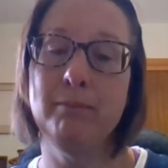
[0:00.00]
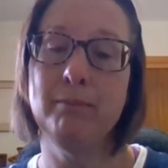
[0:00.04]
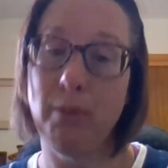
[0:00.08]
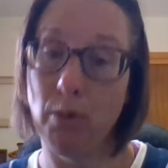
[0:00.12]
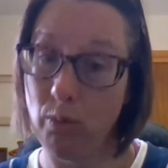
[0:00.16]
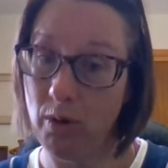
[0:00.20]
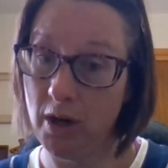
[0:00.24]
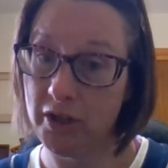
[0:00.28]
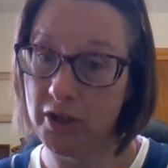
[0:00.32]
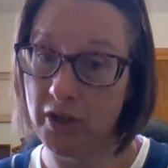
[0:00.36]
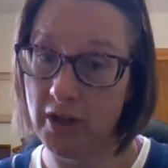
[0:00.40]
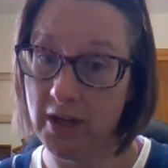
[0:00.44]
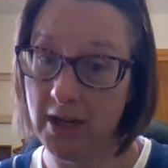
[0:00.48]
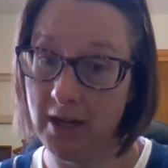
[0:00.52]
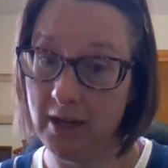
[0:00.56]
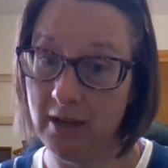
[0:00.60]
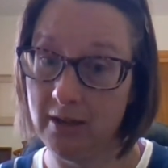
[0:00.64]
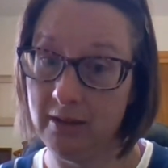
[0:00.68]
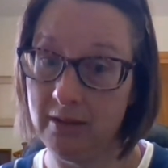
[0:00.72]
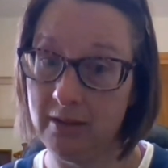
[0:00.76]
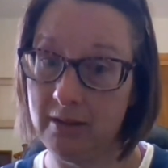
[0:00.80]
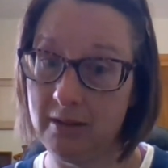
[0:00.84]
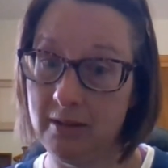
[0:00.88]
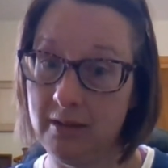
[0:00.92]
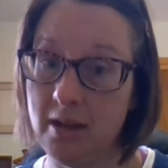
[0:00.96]
But wash your
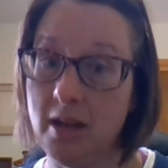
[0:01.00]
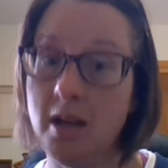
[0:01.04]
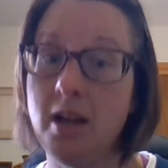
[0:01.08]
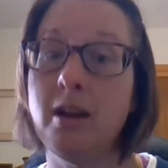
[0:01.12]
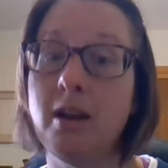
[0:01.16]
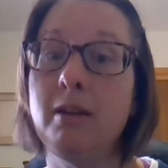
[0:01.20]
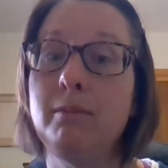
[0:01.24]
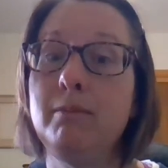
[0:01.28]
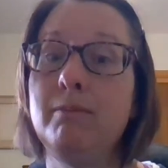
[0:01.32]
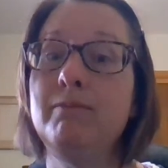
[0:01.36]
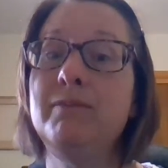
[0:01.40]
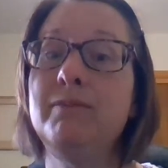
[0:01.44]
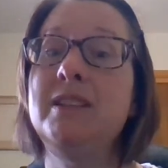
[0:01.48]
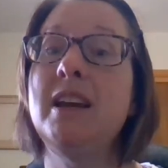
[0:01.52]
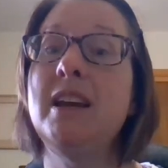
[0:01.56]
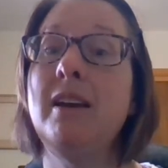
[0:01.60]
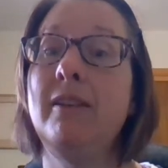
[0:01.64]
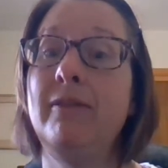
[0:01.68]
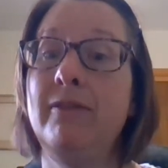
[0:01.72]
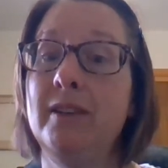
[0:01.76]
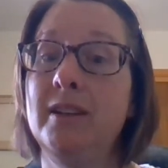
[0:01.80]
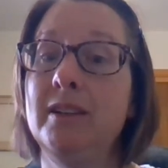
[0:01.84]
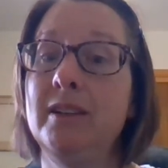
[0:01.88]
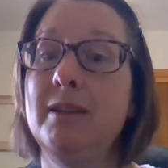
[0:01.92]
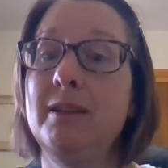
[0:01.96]
hands.
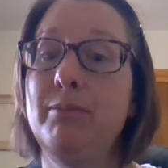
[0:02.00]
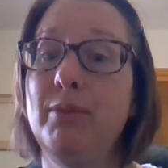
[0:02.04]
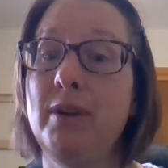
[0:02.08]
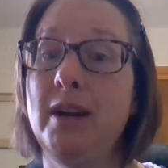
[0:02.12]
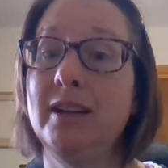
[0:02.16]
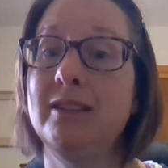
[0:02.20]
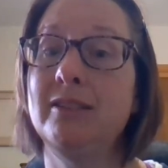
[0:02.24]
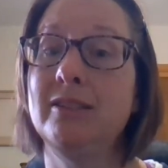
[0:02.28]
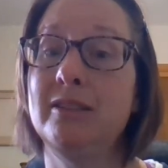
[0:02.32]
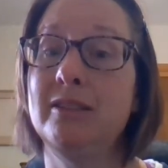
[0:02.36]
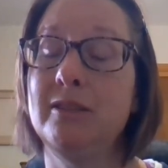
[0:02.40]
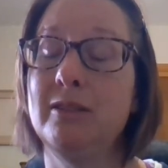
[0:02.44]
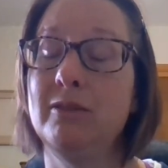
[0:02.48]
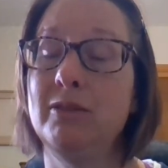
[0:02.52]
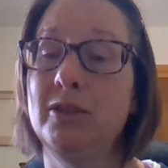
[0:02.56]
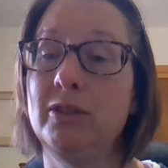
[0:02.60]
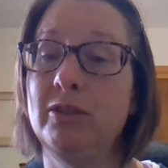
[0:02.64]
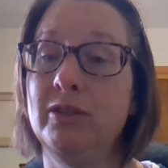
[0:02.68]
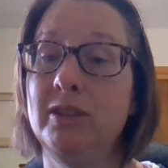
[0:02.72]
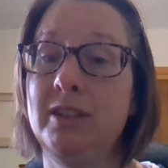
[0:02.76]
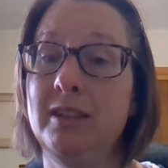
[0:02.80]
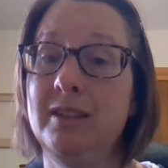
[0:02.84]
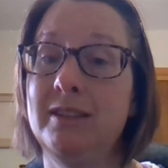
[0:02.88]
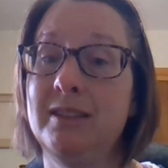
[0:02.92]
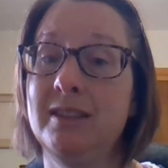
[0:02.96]
Definitely practice
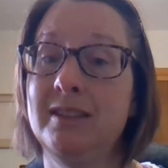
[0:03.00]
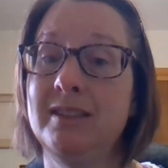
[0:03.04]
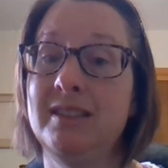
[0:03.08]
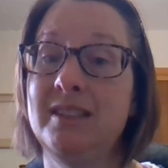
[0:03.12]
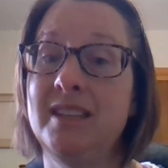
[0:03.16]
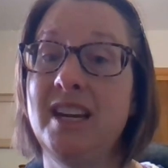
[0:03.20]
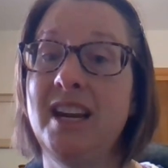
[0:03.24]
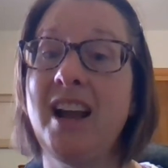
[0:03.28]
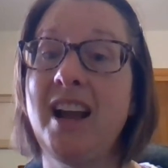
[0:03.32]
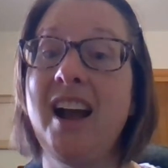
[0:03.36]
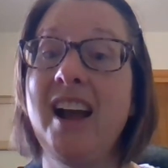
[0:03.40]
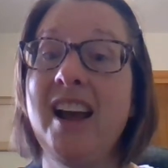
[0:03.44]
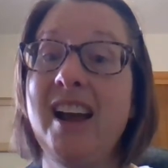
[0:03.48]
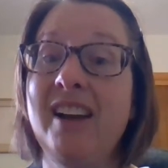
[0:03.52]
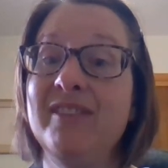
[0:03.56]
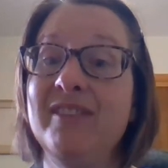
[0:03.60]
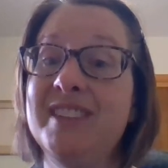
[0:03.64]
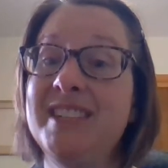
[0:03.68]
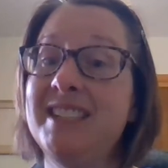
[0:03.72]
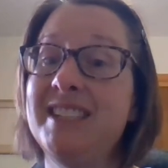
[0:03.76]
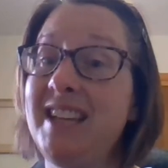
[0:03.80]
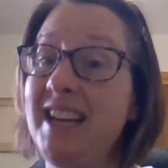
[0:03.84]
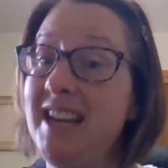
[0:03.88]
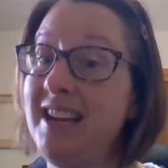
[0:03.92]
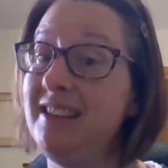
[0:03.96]
social distancing. I have
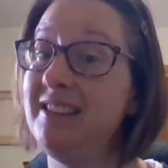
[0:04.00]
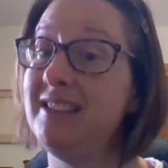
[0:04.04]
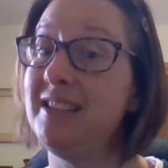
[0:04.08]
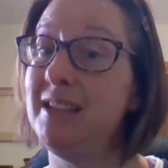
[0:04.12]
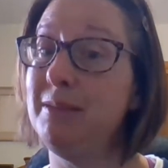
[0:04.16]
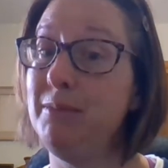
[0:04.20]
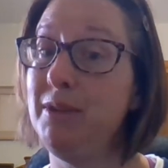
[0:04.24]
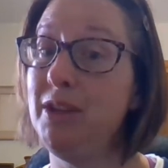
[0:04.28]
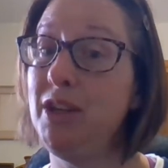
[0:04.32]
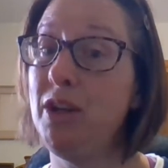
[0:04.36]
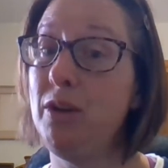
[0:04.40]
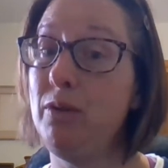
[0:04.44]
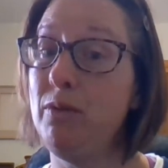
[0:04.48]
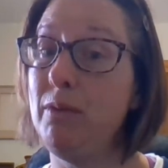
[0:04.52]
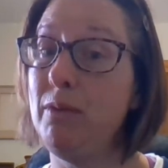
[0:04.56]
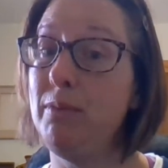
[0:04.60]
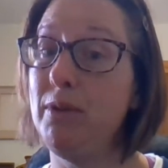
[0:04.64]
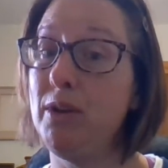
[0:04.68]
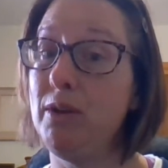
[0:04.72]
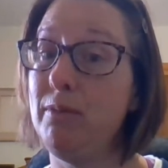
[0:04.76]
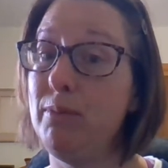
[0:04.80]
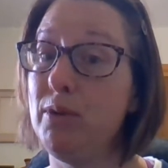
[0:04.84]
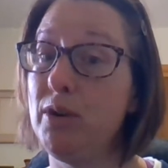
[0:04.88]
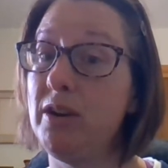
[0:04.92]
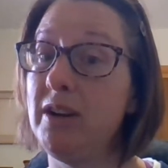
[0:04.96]
seen some of you at
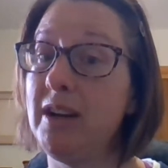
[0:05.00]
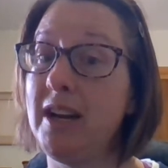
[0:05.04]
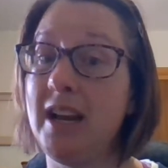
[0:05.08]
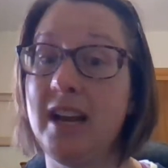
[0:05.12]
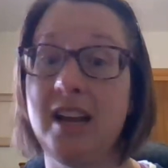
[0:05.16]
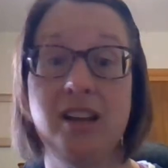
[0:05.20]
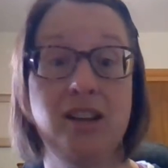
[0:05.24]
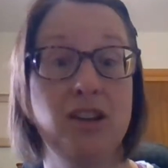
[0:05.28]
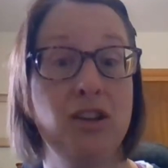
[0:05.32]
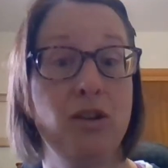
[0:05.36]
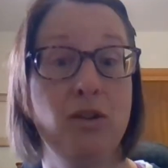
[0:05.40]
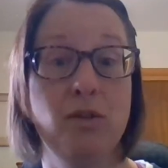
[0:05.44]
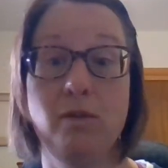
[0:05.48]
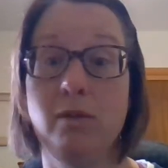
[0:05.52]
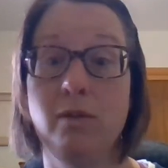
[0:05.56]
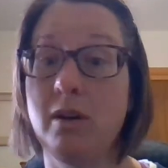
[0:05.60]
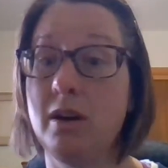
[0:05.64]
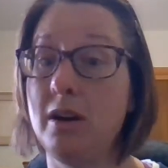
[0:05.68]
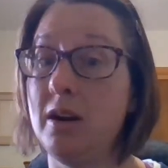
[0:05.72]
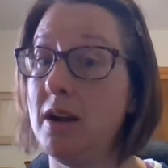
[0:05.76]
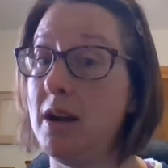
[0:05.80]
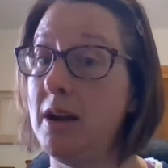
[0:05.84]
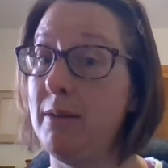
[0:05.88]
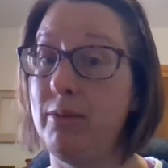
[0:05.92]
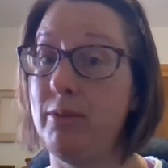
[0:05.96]
Bill Burke, and you
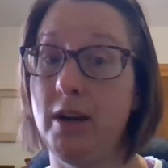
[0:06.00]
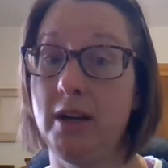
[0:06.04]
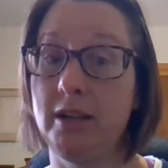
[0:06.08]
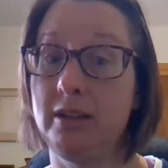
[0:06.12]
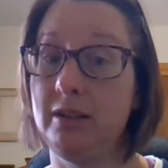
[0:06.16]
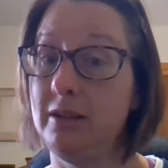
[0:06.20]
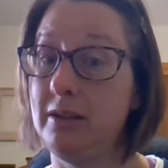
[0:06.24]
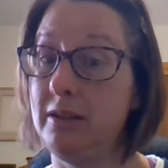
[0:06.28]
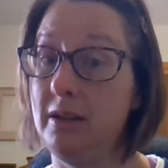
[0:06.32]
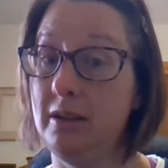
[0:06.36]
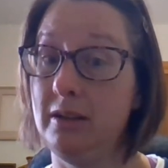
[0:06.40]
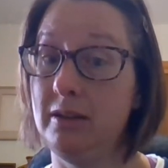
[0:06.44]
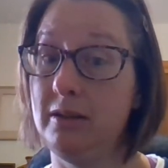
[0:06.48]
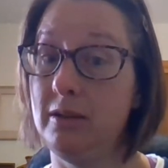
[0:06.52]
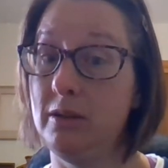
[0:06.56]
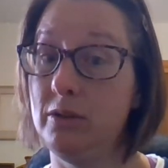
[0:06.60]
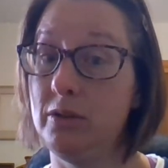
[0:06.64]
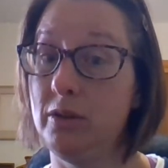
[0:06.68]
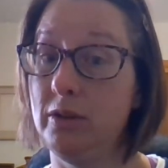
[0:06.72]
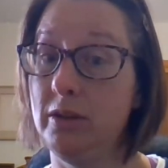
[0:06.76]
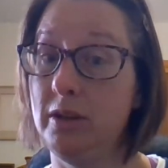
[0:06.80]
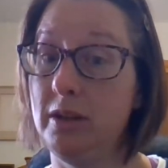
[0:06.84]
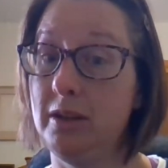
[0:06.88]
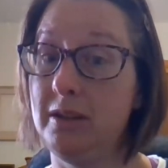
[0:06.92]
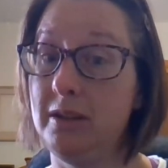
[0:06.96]
are not practicing
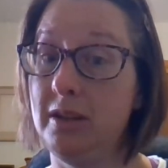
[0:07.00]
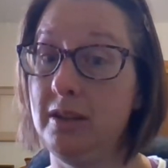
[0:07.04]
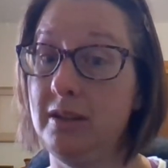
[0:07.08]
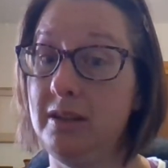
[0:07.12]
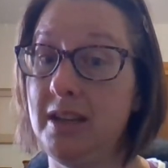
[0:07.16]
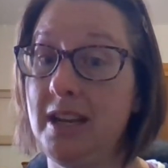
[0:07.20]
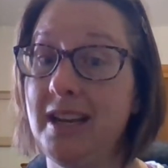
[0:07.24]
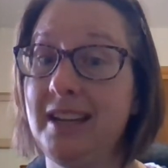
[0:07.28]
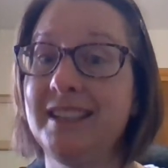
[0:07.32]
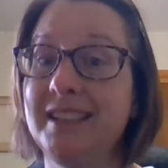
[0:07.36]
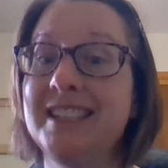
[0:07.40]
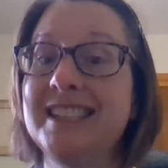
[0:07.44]
social distancing.